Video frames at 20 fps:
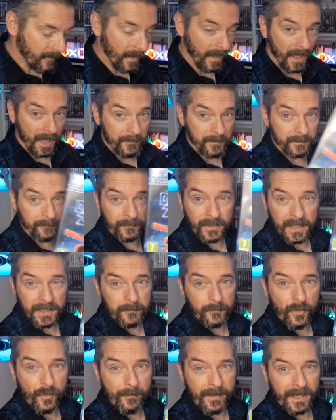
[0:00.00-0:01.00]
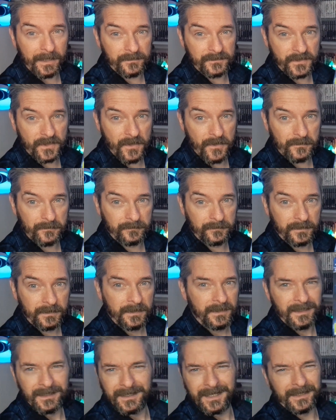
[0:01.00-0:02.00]
I've been playing more Battlezone,
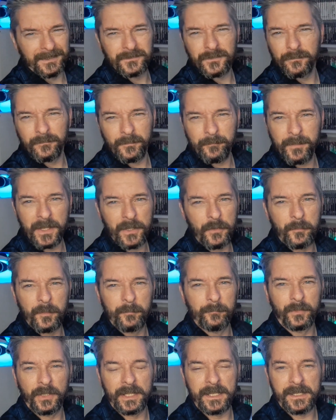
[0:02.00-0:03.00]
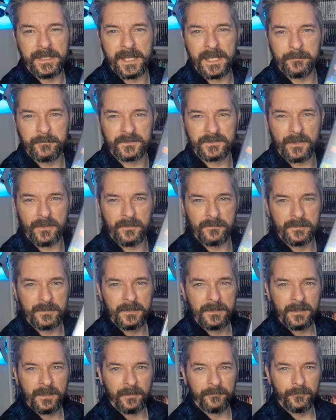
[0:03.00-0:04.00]
again, sort of a pick up and play game, so I'm
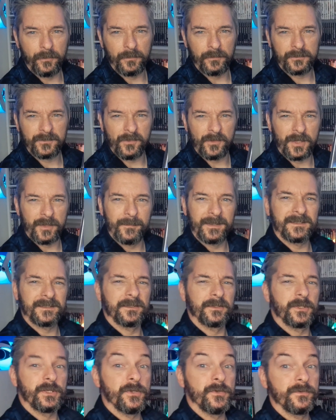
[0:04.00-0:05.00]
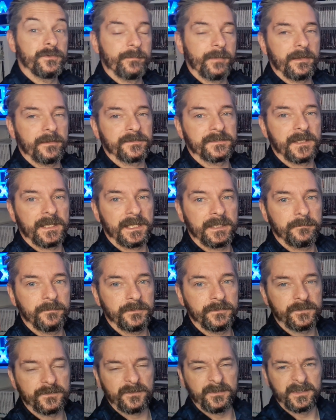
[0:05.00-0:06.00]
not sort of committed a huge amount of time. You
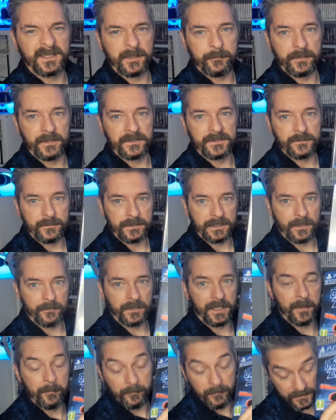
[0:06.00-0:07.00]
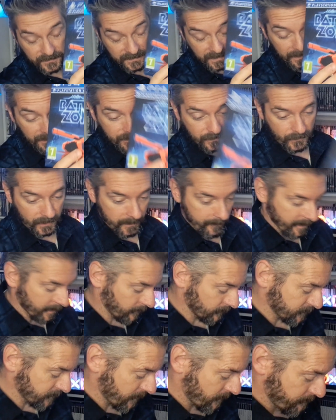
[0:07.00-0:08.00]
just sort of dip into it now and then, but still enjoying
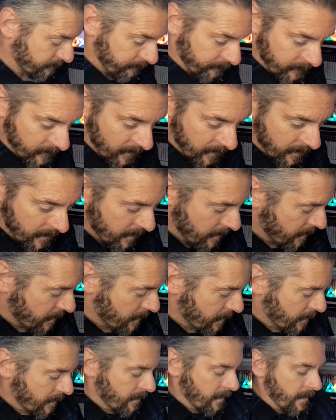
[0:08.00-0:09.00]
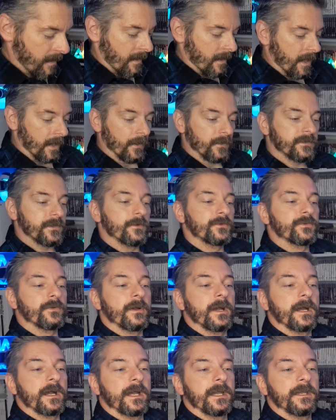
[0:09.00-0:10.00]
Battlezone. I also
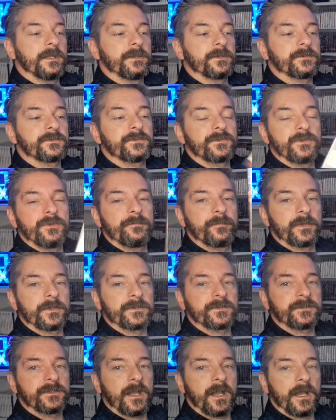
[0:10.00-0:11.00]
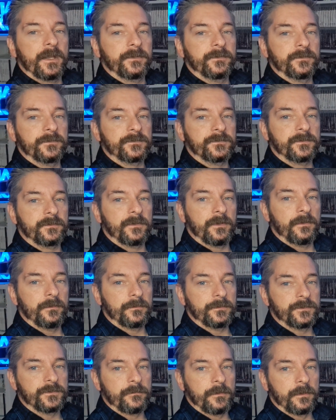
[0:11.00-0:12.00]
tried Super Stardust
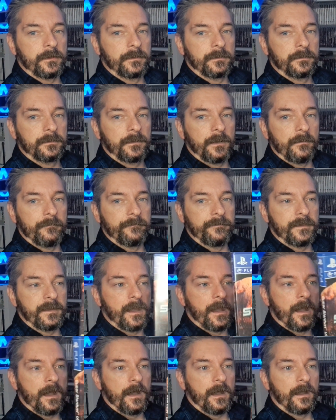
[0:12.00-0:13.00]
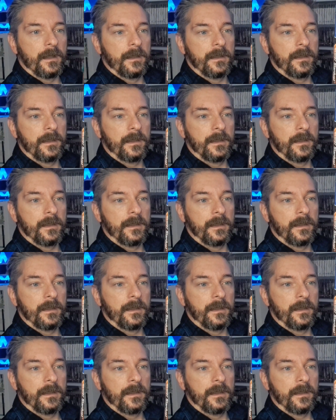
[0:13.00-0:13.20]
Ultra on VR.